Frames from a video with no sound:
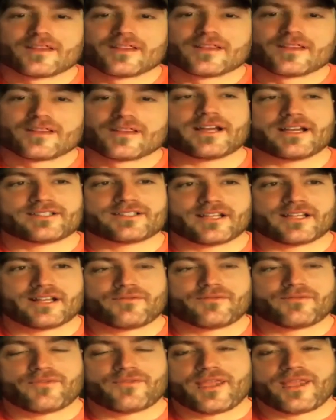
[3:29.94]
There is, and
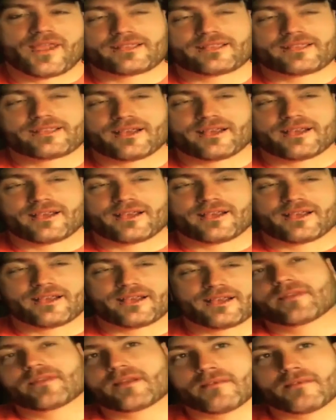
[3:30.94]
in fact,
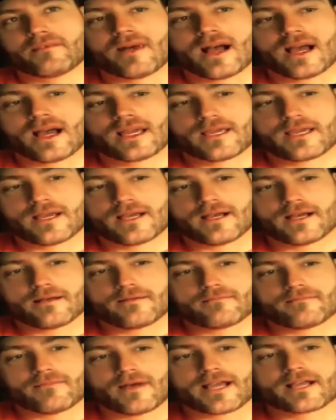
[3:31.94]

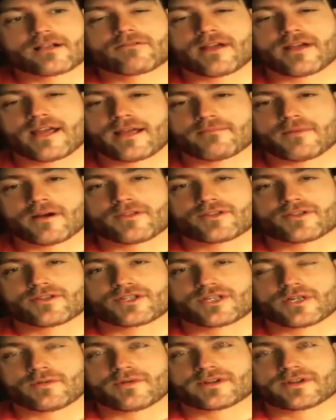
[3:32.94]
my grandmother,
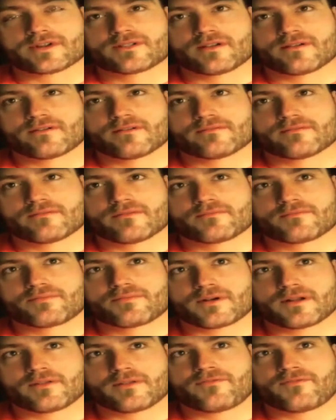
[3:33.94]
she was a
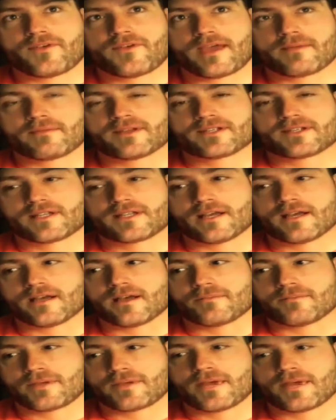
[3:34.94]
pretty famous
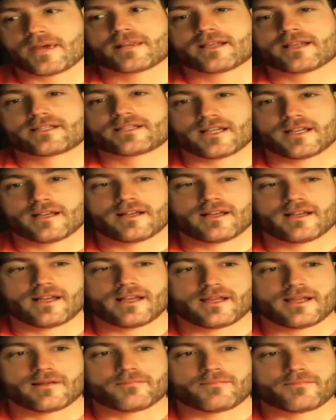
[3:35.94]
pianist
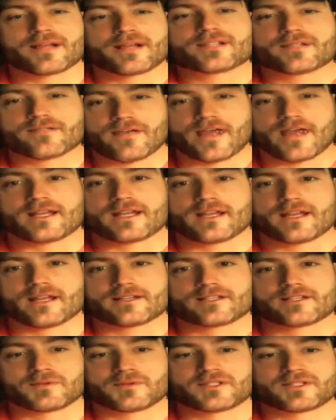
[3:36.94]
in
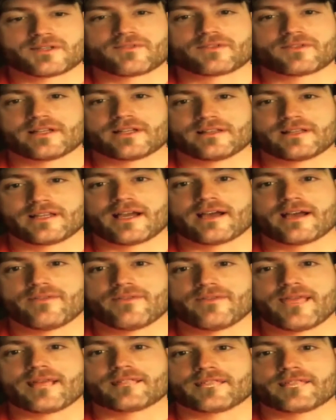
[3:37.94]
Pennsylvania, and specifically Lehigh
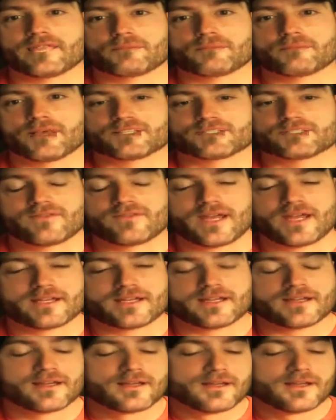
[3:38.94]
Valley in
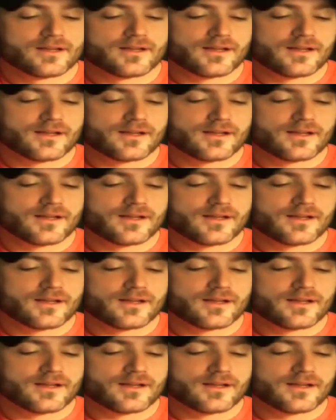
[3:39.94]
Pennsylvania.